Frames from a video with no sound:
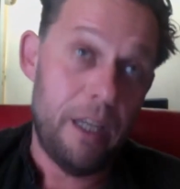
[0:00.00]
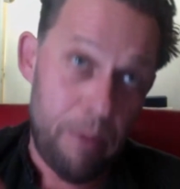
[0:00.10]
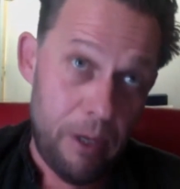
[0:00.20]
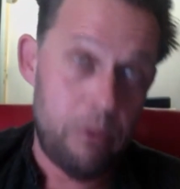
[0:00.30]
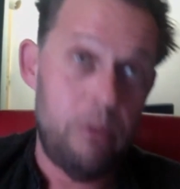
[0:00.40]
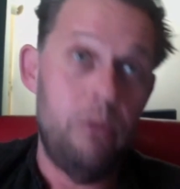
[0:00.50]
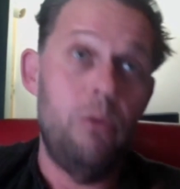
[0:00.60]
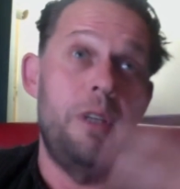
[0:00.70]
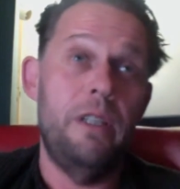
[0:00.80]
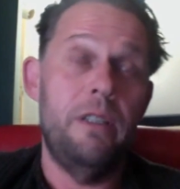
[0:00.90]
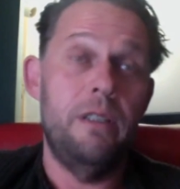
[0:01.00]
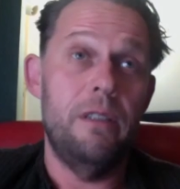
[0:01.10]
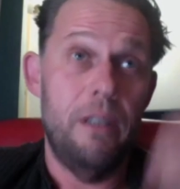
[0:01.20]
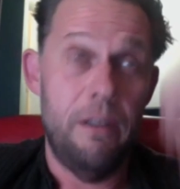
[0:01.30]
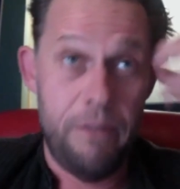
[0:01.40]
about doing
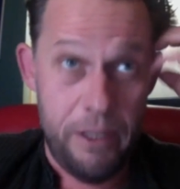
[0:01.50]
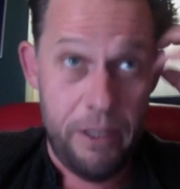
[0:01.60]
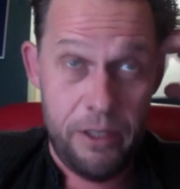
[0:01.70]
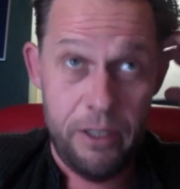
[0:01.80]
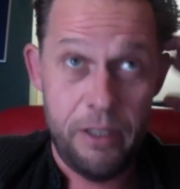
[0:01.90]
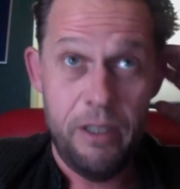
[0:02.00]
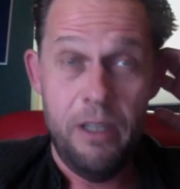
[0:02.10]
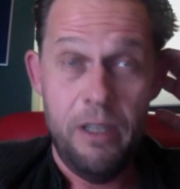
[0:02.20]
a version